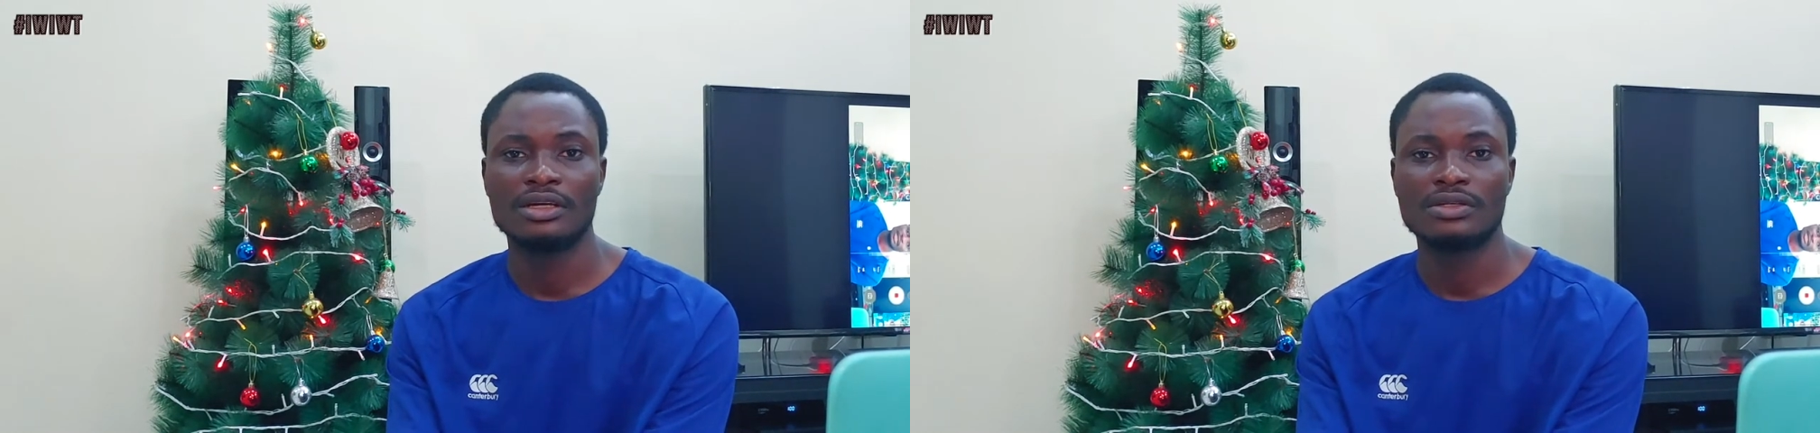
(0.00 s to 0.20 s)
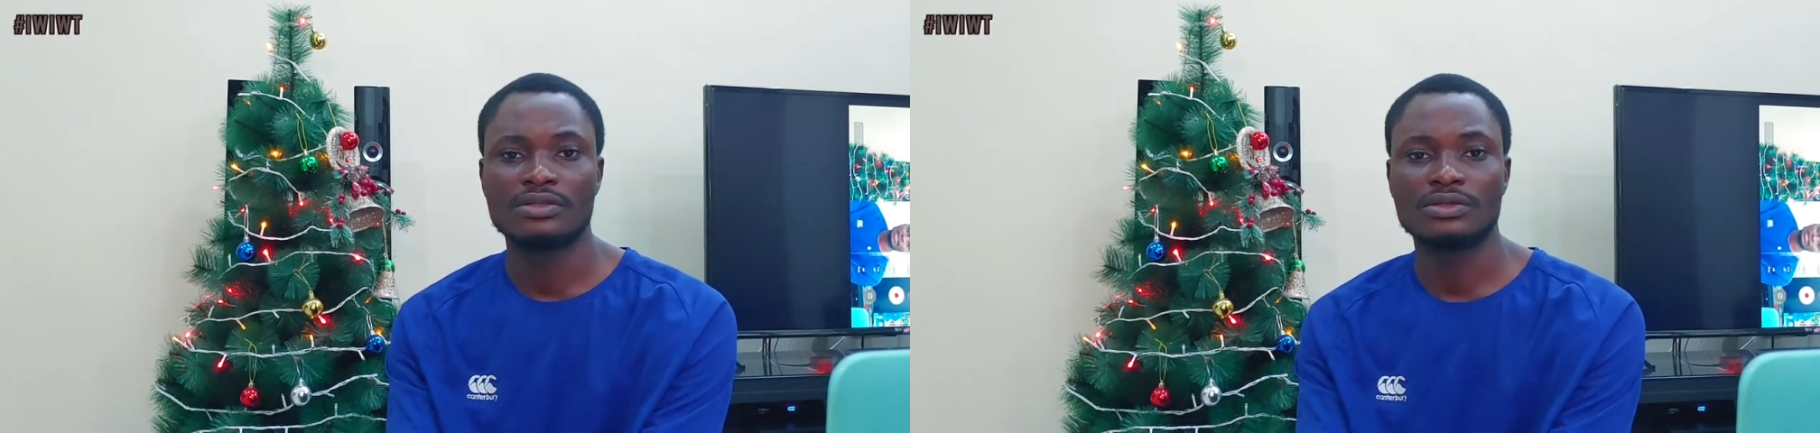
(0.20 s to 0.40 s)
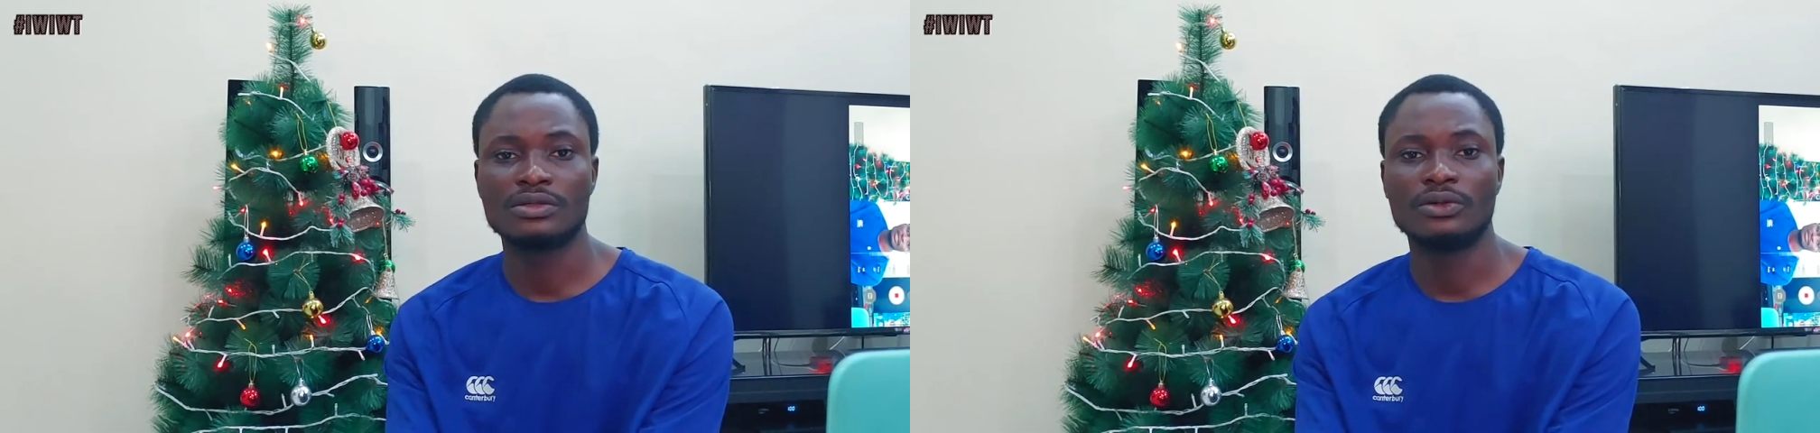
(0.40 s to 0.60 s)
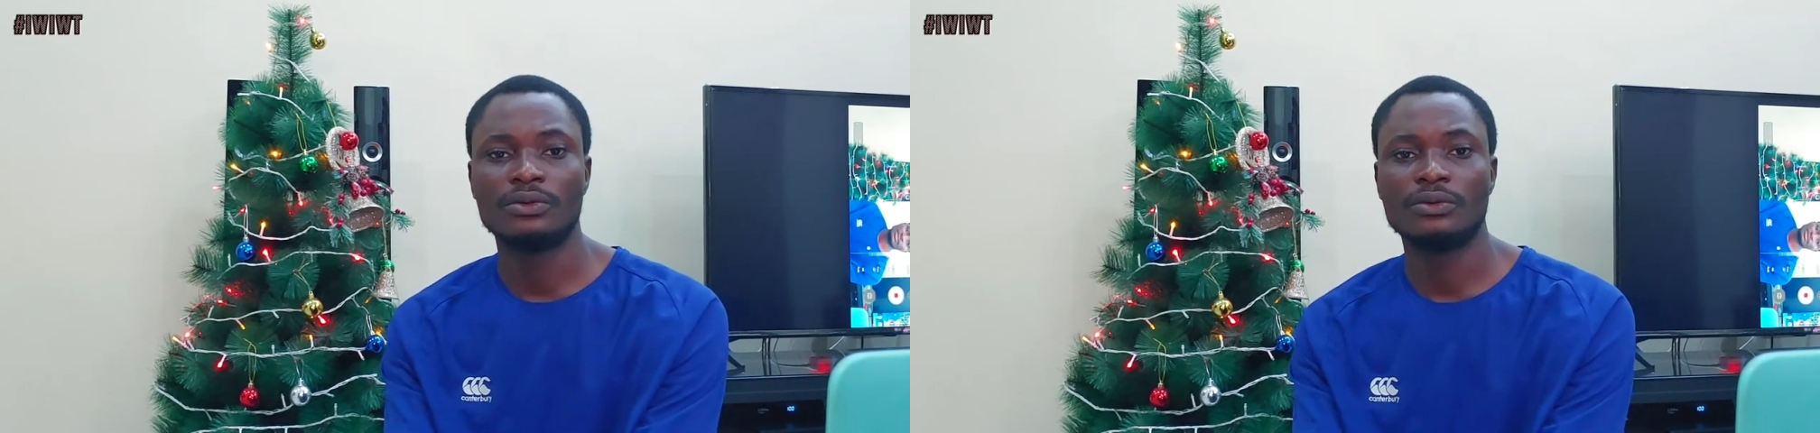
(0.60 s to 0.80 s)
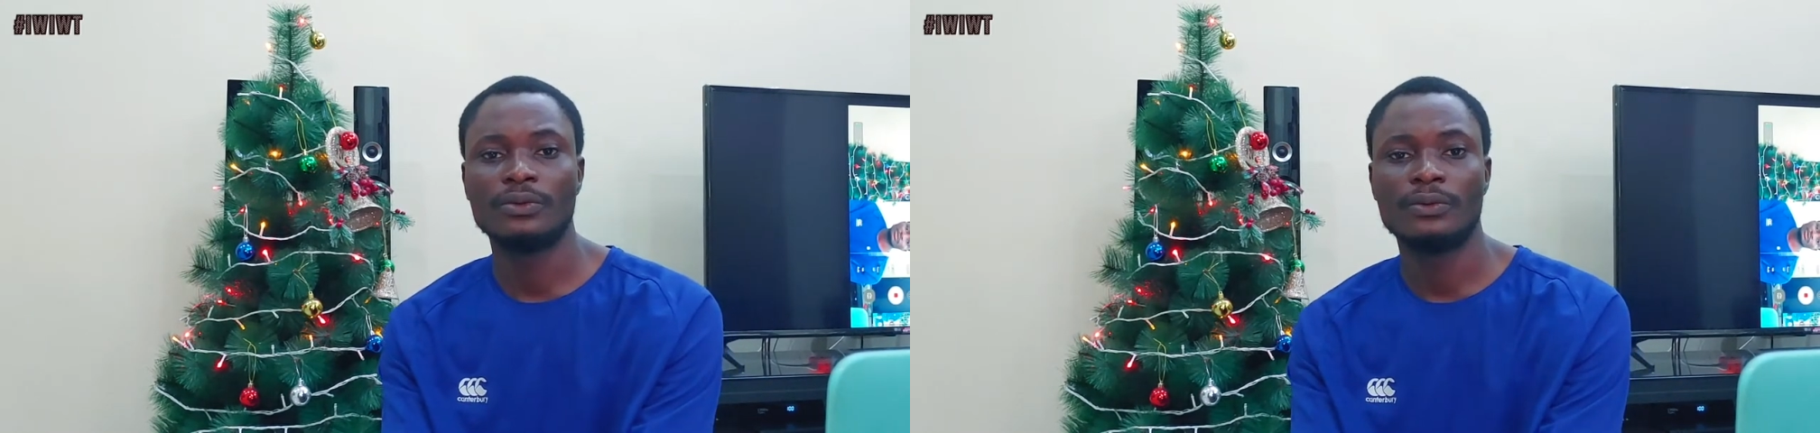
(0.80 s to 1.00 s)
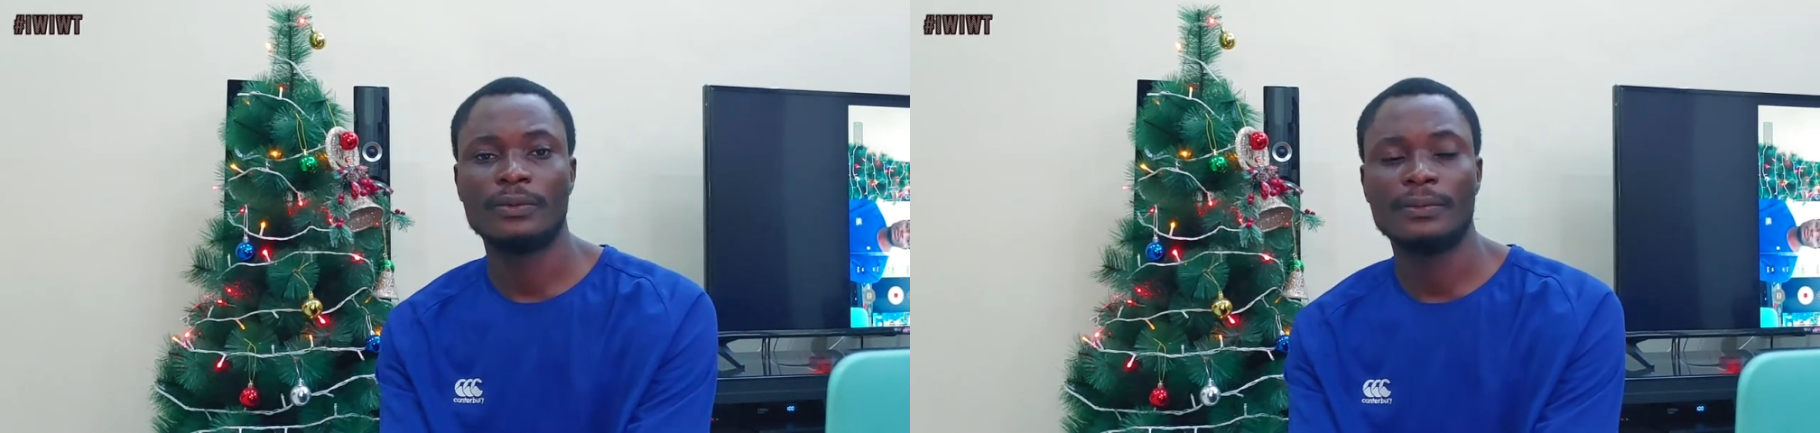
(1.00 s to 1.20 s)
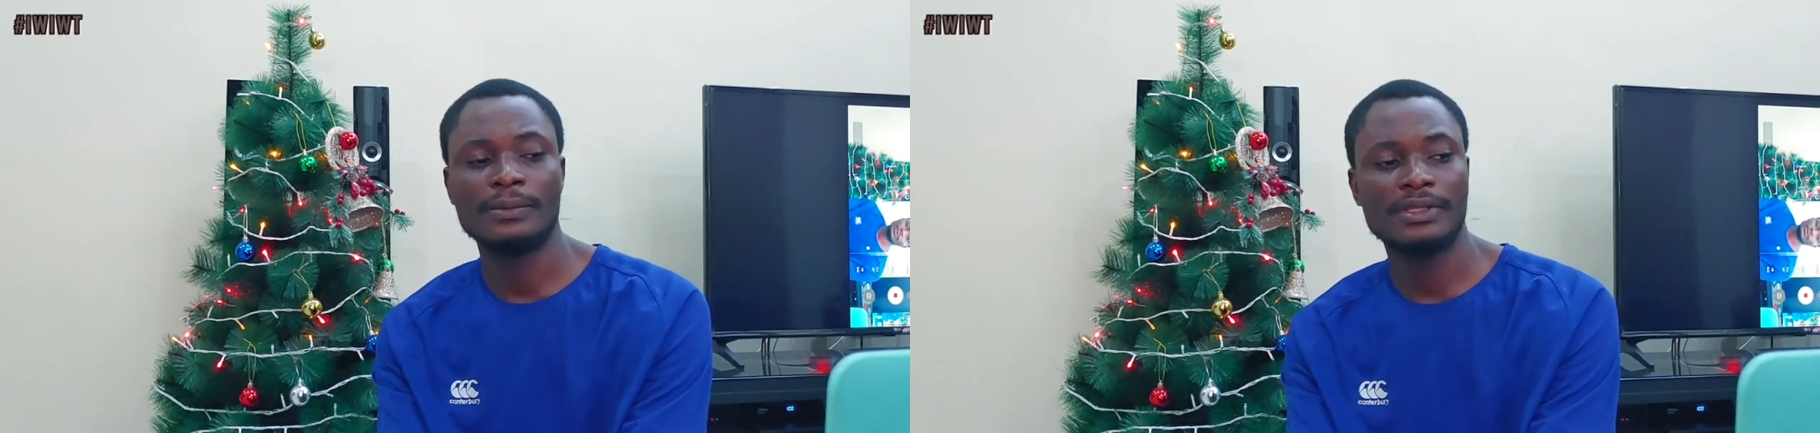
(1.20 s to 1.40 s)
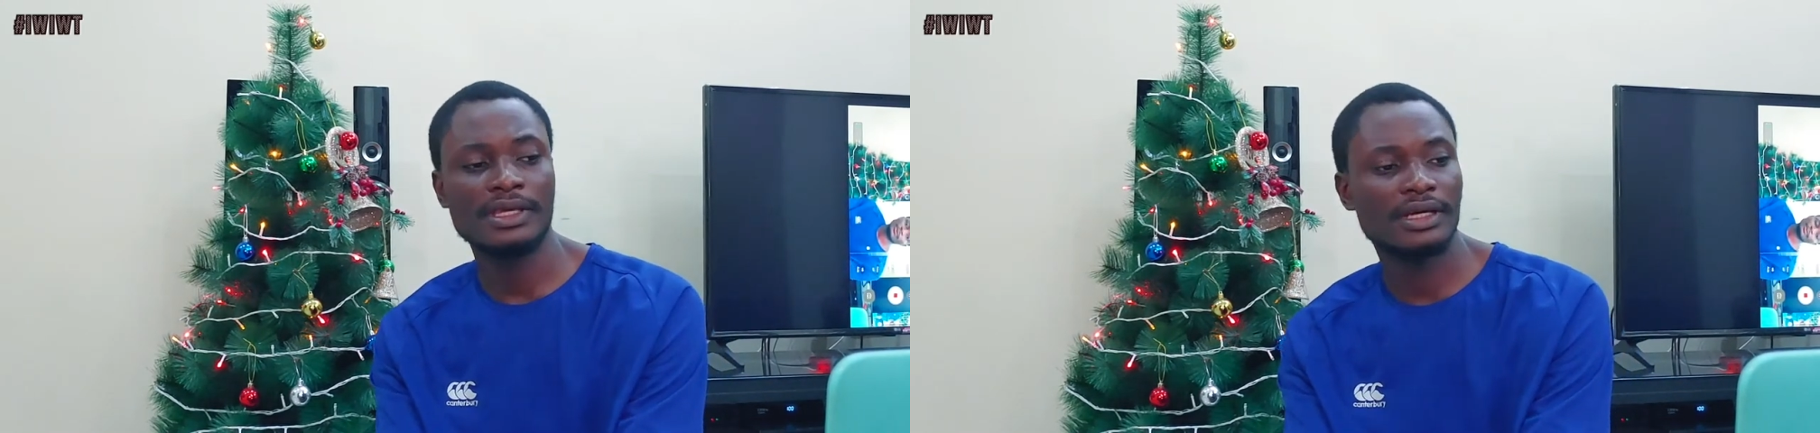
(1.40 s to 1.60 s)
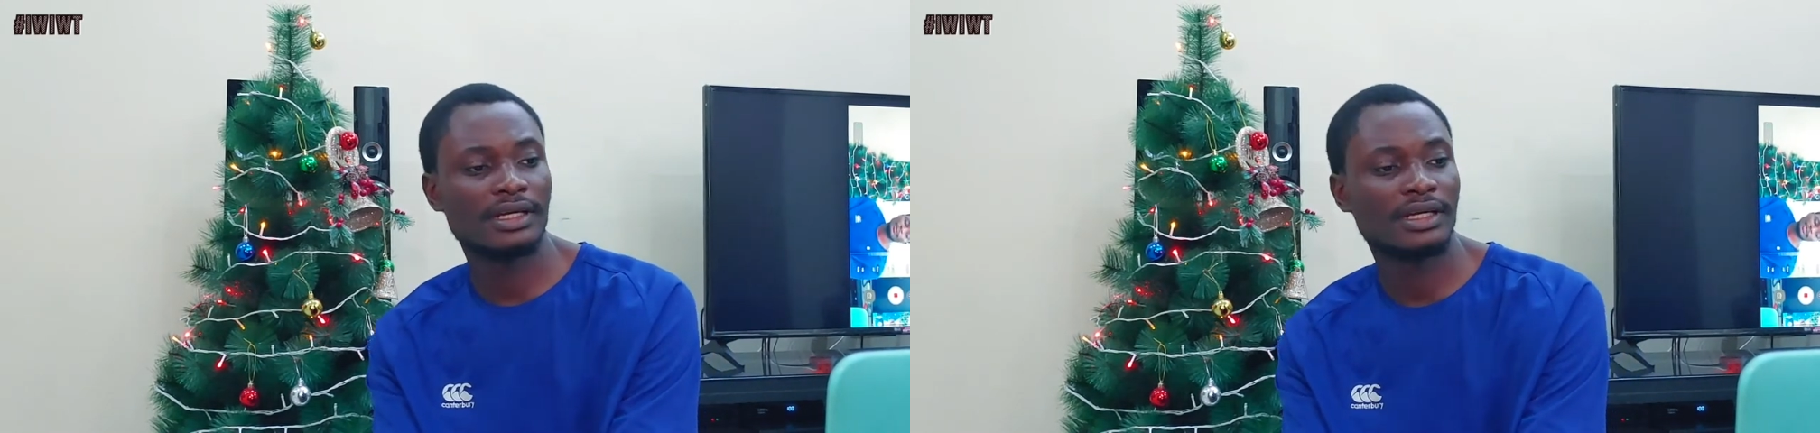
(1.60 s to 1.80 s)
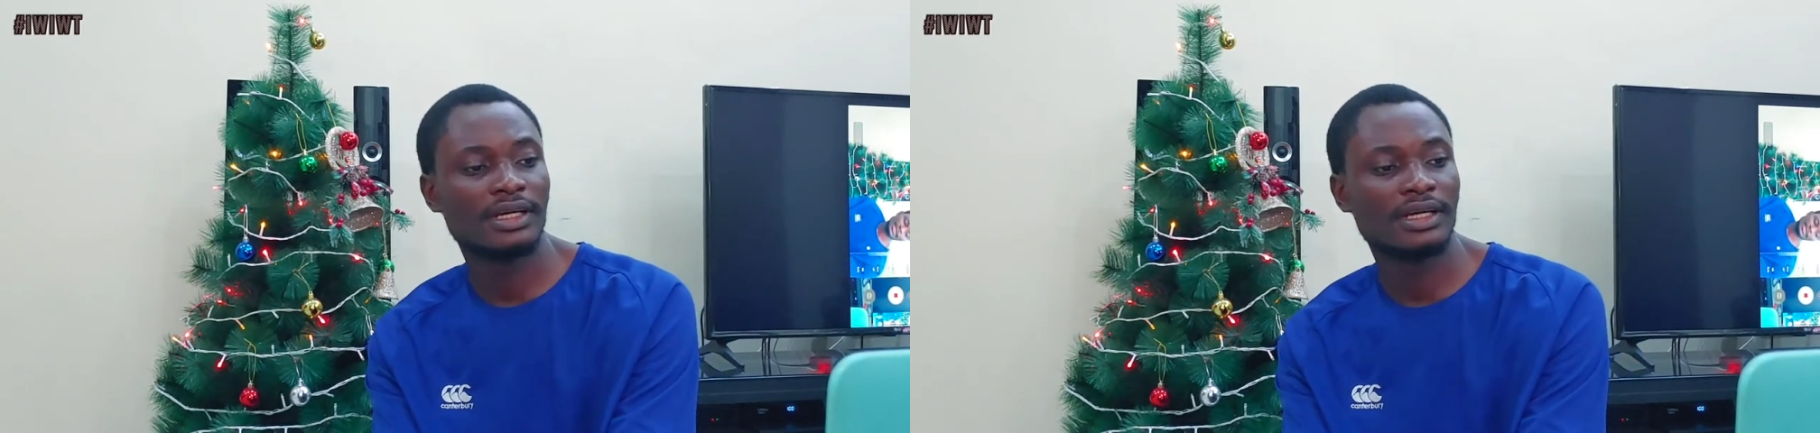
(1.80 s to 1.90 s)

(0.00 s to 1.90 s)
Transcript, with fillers: So yeah,